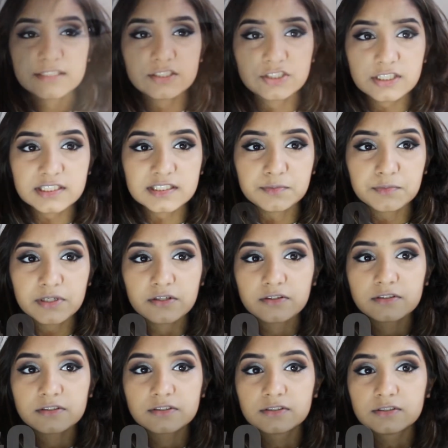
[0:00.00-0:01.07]
it just me,
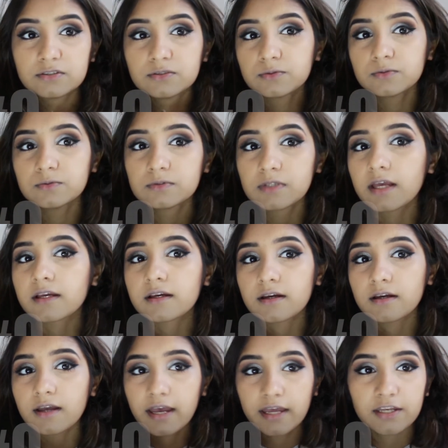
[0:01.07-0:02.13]
or do like
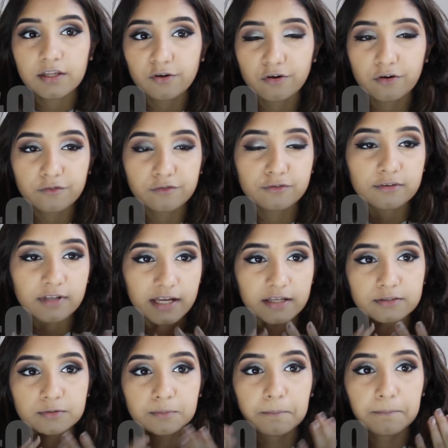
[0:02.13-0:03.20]
any of you
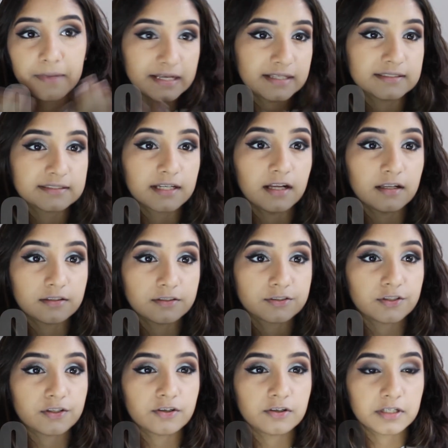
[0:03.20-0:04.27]
like to mix
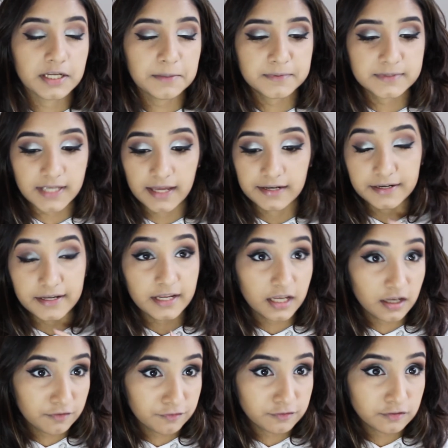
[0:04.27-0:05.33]
colors on your lips? And
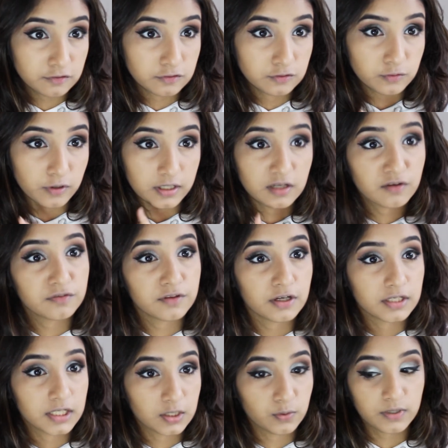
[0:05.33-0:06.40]
if you do, and if
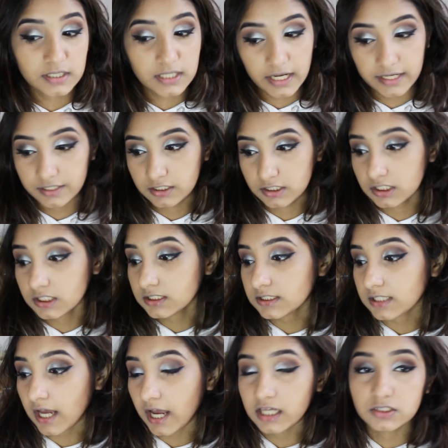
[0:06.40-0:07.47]
they're liquid liners,
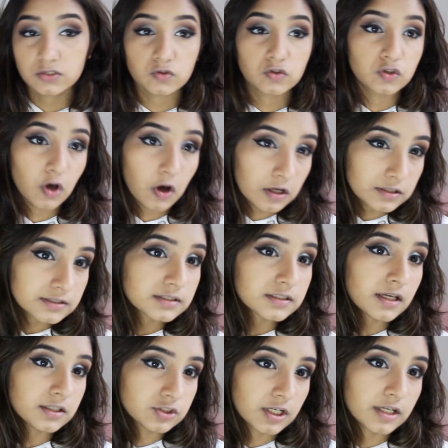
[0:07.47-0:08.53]
I do not
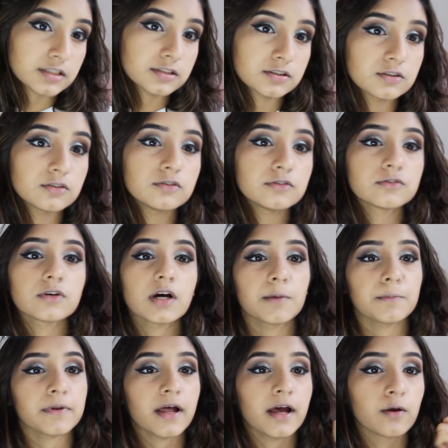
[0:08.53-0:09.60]
suggest you to
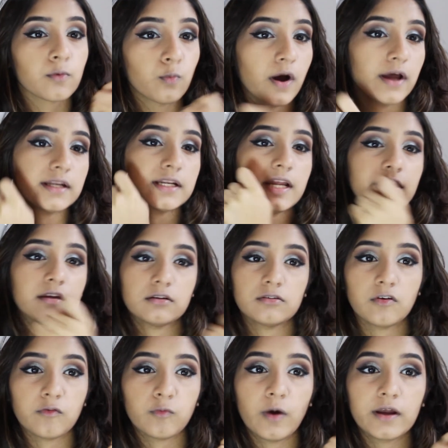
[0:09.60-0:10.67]
apply one layer
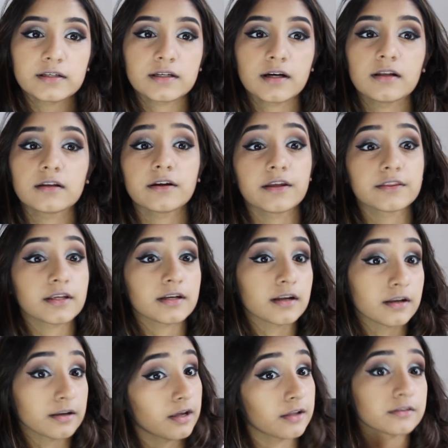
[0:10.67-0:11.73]
of one color and then
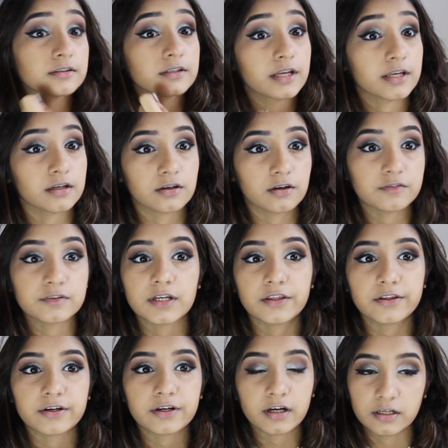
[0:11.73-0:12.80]
another layer of
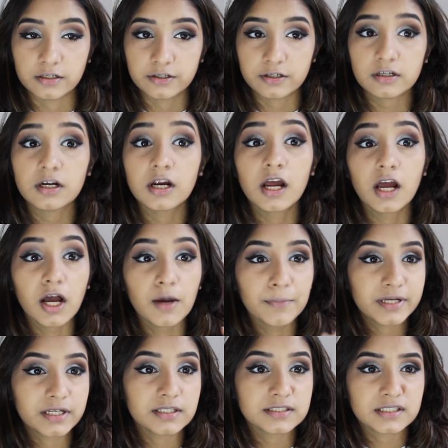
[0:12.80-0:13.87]
another color,
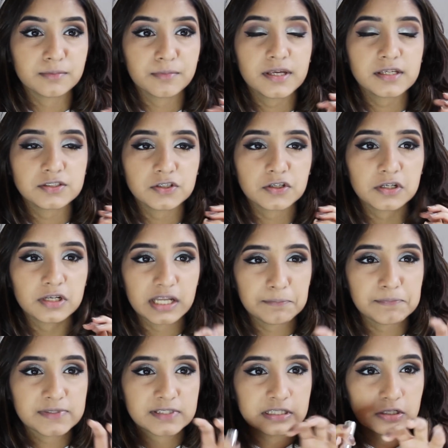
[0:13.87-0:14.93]
because it makes your
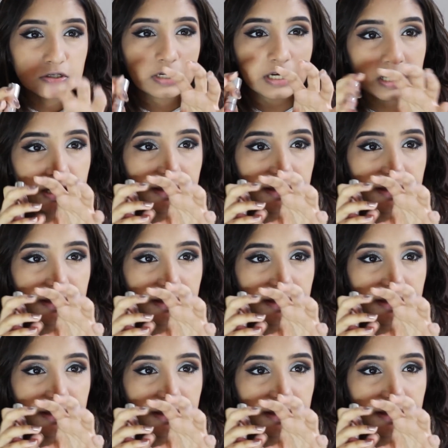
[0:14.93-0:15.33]
lips look